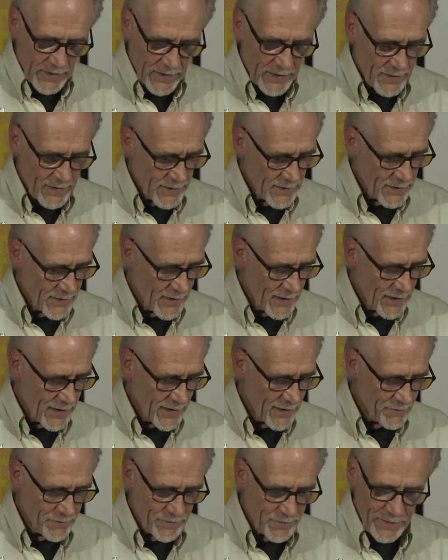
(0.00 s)
I
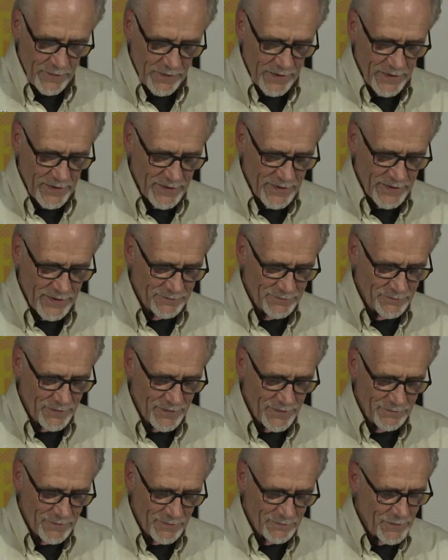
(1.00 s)
have
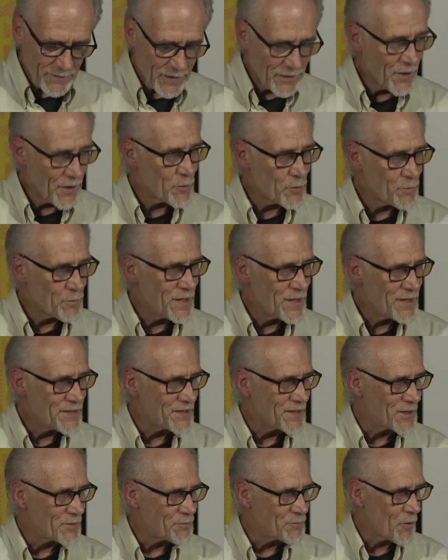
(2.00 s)
another piece
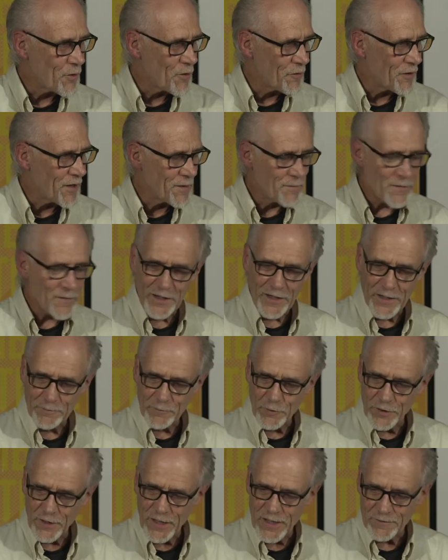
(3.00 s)
in this program, and I'm
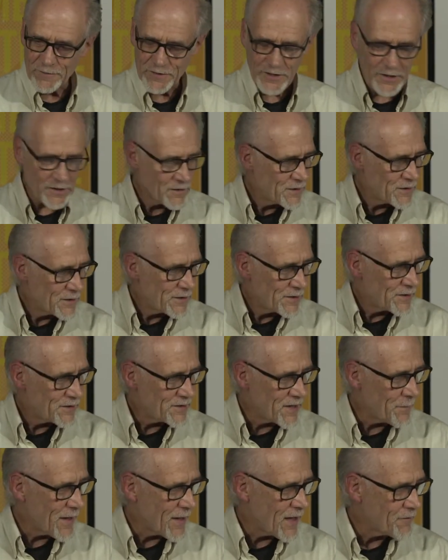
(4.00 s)
going to have to
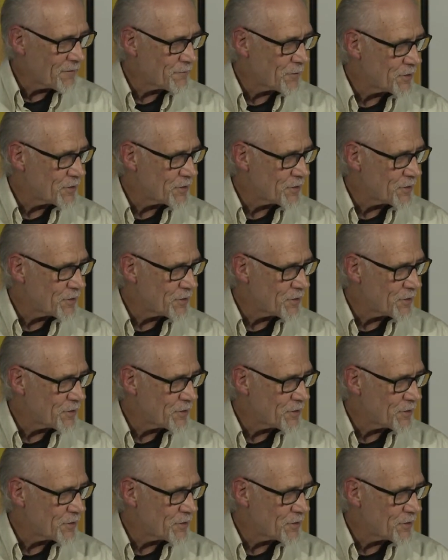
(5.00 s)
step out